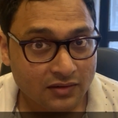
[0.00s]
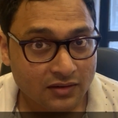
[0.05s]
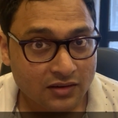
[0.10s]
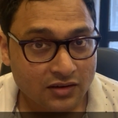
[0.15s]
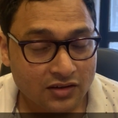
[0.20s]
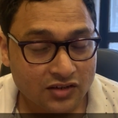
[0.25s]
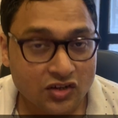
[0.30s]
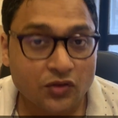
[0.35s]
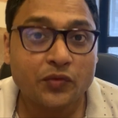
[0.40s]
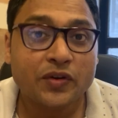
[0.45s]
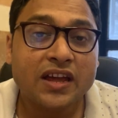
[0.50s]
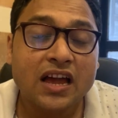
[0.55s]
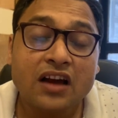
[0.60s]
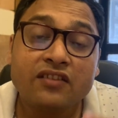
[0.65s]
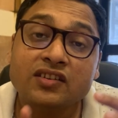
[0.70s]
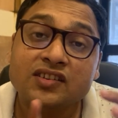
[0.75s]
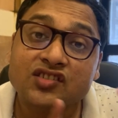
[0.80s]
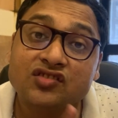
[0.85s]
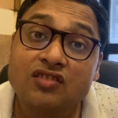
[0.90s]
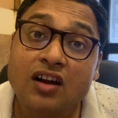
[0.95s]
So we have
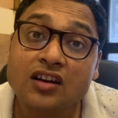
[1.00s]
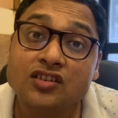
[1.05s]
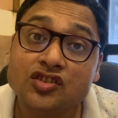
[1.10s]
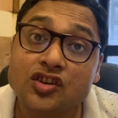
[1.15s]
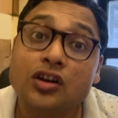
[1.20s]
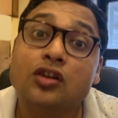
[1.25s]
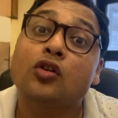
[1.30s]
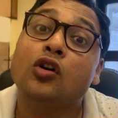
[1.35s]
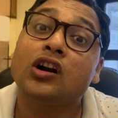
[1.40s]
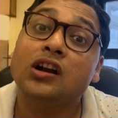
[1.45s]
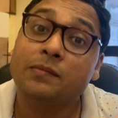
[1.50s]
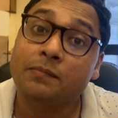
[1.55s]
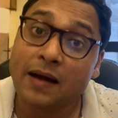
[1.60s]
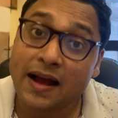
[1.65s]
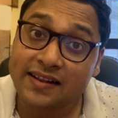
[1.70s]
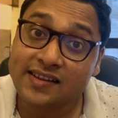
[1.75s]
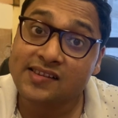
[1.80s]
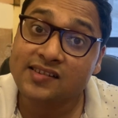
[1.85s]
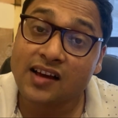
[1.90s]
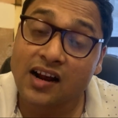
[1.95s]
a structure called
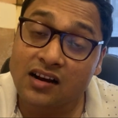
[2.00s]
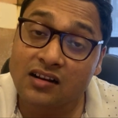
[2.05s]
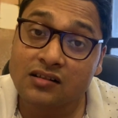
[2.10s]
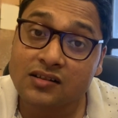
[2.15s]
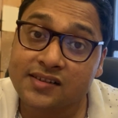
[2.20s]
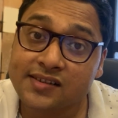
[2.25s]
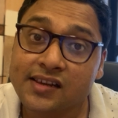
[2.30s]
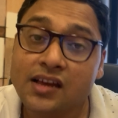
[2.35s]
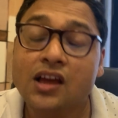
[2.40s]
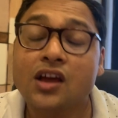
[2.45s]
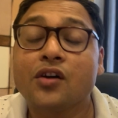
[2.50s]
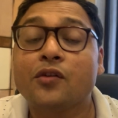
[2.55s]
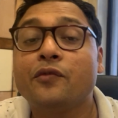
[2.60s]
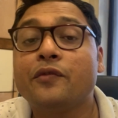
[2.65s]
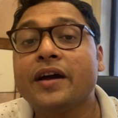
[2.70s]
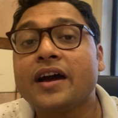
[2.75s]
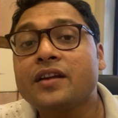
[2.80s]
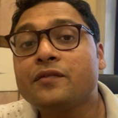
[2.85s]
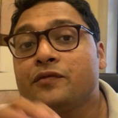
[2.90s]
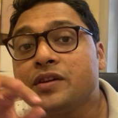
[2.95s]
math circles
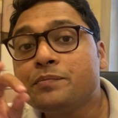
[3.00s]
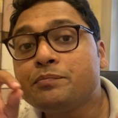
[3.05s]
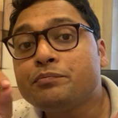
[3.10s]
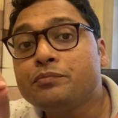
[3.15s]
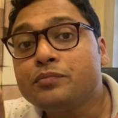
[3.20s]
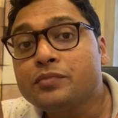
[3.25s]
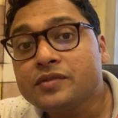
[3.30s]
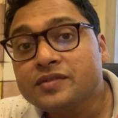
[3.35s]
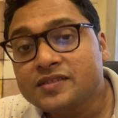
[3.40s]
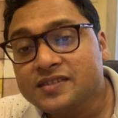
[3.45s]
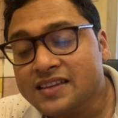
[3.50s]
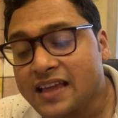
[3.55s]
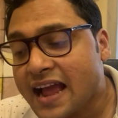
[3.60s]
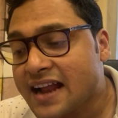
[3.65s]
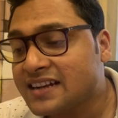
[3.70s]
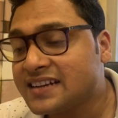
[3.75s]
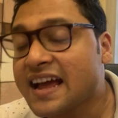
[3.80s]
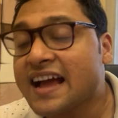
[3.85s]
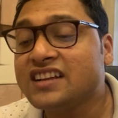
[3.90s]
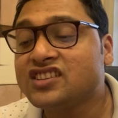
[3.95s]
where we
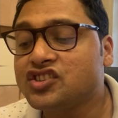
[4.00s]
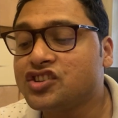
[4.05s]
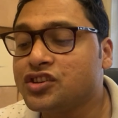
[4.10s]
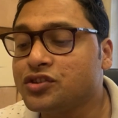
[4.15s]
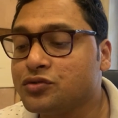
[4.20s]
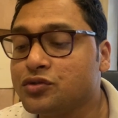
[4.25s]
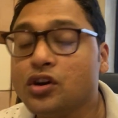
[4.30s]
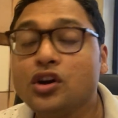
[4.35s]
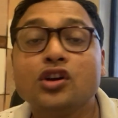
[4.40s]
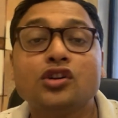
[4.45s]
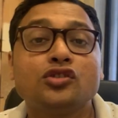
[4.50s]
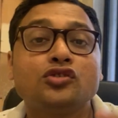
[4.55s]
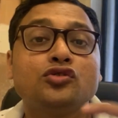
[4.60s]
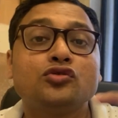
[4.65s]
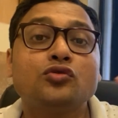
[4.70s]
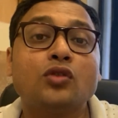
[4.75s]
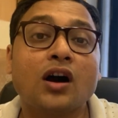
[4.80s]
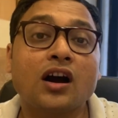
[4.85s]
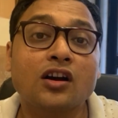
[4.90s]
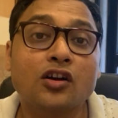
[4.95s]
attach you
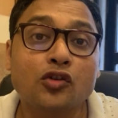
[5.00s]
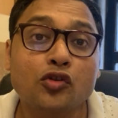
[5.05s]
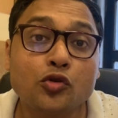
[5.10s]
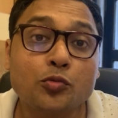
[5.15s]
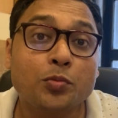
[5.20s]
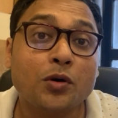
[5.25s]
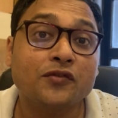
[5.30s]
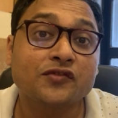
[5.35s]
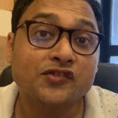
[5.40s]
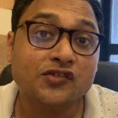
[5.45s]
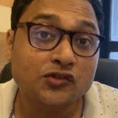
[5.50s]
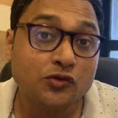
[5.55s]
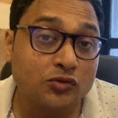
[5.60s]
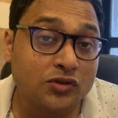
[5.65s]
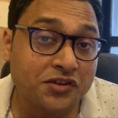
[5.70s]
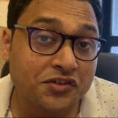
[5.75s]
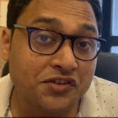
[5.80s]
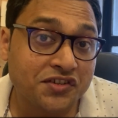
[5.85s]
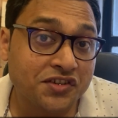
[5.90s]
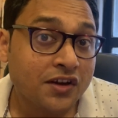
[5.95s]
to a group of
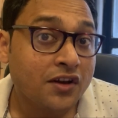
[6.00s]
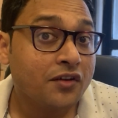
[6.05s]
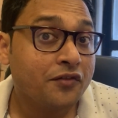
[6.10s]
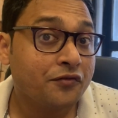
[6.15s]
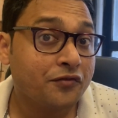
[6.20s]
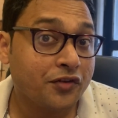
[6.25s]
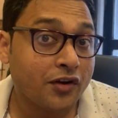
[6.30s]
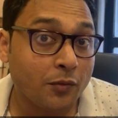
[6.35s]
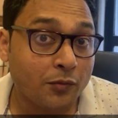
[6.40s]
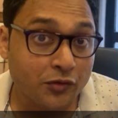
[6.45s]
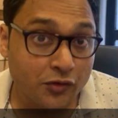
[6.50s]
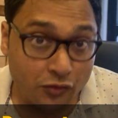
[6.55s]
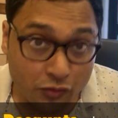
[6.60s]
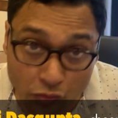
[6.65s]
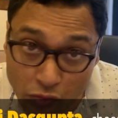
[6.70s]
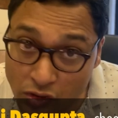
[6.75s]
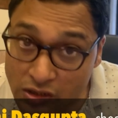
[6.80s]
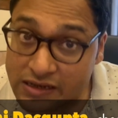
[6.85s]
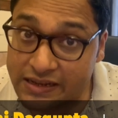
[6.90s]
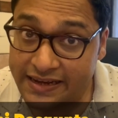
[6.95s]
students from
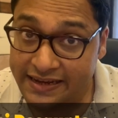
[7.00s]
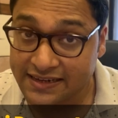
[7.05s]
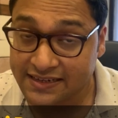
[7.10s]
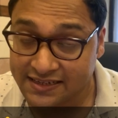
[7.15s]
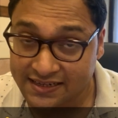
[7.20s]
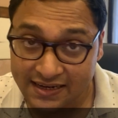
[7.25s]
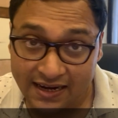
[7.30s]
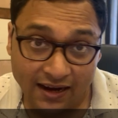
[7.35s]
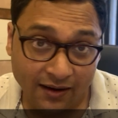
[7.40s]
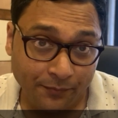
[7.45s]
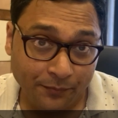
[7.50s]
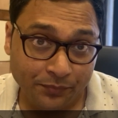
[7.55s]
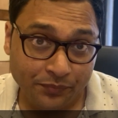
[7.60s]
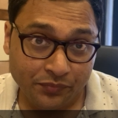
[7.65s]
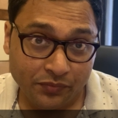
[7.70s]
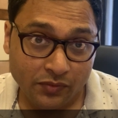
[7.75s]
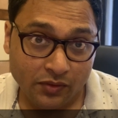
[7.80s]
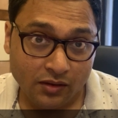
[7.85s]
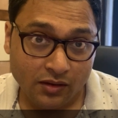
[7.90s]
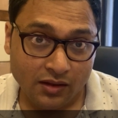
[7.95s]
rural India.
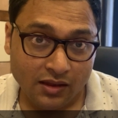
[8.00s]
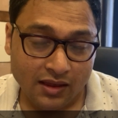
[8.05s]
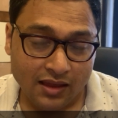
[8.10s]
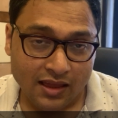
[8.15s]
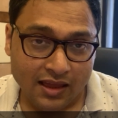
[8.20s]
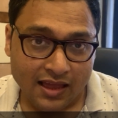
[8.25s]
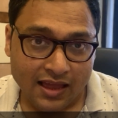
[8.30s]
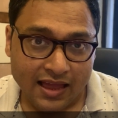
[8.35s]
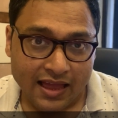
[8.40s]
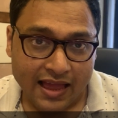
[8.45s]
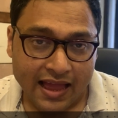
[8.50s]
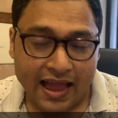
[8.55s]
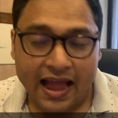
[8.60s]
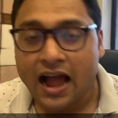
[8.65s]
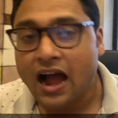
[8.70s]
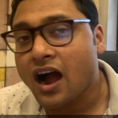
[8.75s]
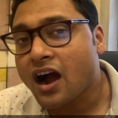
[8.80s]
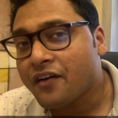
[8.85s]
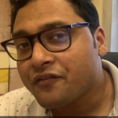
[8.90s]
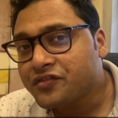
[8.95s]

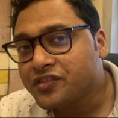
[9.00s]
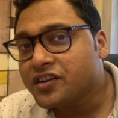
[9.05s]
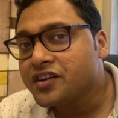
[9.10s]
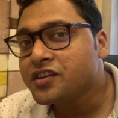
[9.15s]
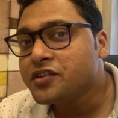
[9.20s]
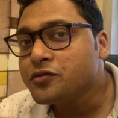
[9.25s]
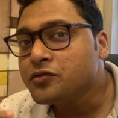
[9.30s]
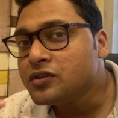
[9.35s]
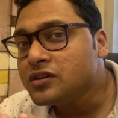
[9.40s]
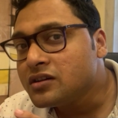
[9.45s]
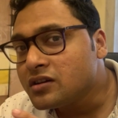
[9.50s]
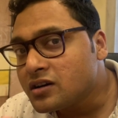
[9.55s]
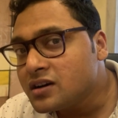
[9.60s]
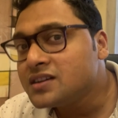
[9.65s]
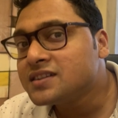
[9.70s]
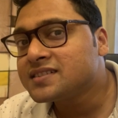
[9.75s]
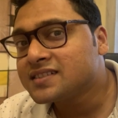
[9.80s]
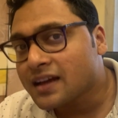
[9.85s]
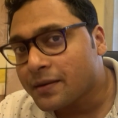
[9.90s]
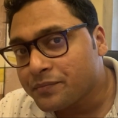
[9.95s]
After you
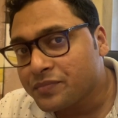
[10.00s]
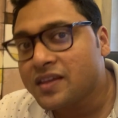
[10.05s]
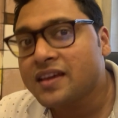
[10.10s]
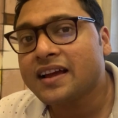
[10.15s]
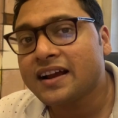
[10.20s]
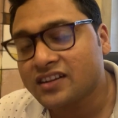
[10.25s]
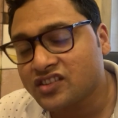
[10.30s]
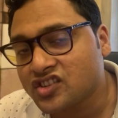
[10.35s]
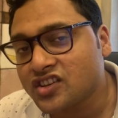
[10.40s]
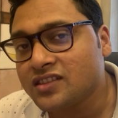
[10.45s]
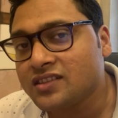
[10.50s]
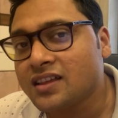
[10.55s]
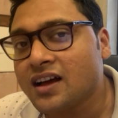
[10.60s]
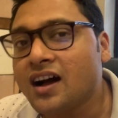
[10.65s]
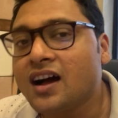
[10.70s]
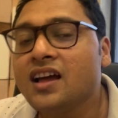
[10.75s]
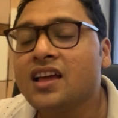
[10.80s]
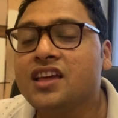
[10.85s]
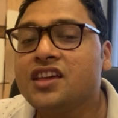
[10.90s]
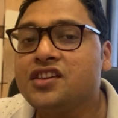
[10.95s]
learned something at
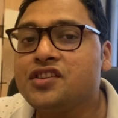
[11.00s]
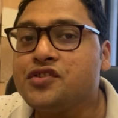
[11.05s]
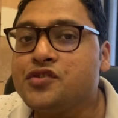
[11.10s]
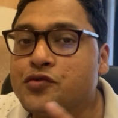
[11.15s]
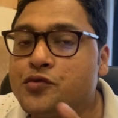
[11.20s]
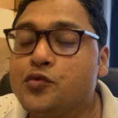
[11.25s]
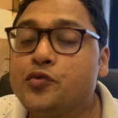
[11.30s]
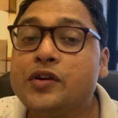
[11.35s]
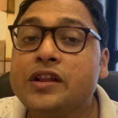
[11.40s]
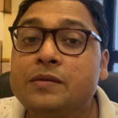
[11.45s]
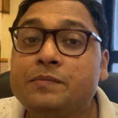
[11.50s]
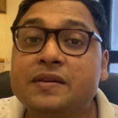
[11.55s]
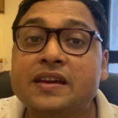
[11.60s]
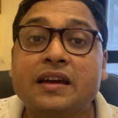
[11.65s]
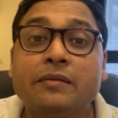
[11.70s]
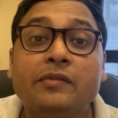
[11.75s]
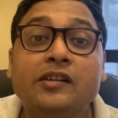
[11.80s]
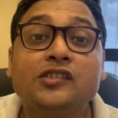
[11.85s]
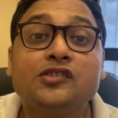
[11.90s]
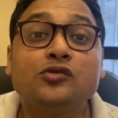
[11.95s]
Cheenta, you will be
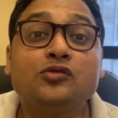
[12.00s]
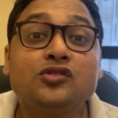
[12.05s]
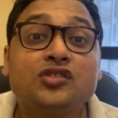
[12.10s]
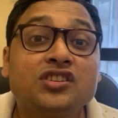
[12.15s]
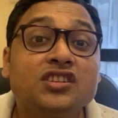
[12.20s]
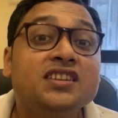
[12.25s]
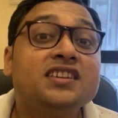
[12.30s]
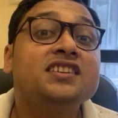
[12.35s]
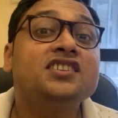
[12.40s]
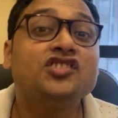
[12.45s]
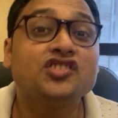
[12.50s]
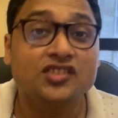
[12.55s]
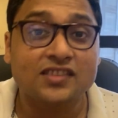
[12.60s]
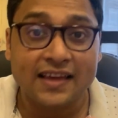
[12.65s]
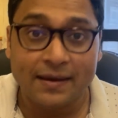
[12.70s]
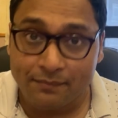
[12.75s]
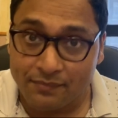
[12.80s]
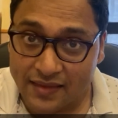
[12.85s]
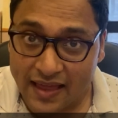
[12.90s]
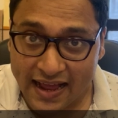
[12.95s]
able to teach
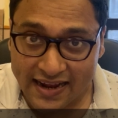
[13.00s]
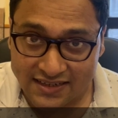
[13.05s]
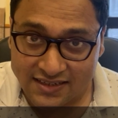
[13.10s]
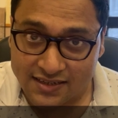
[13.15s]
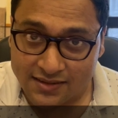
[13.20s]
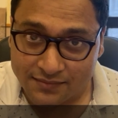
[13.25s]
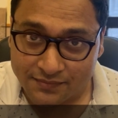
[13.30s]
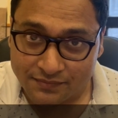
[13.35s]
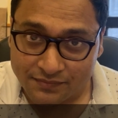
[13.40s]
them that.